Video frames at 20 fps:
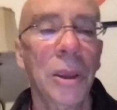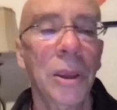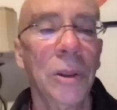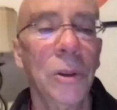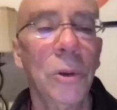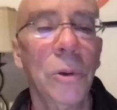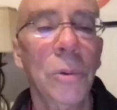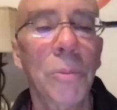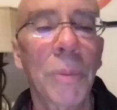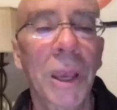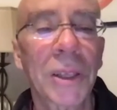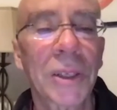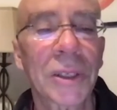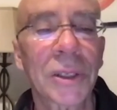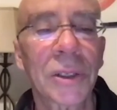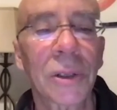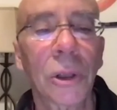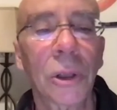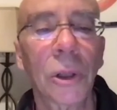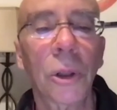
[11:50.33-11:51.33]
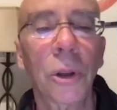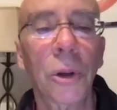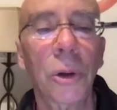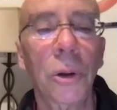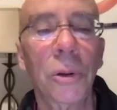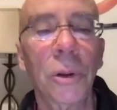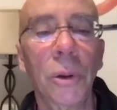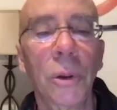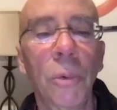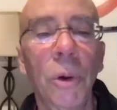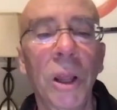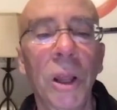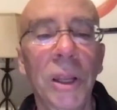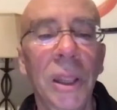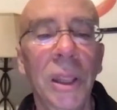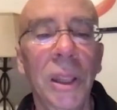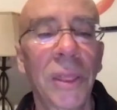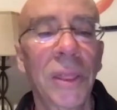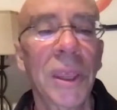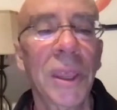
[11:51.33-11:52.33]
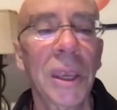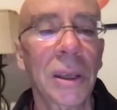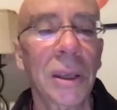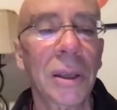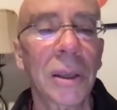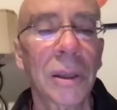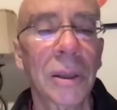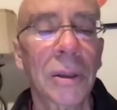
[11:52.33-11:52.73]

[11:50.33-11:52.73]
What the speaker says: "You must learn one thing.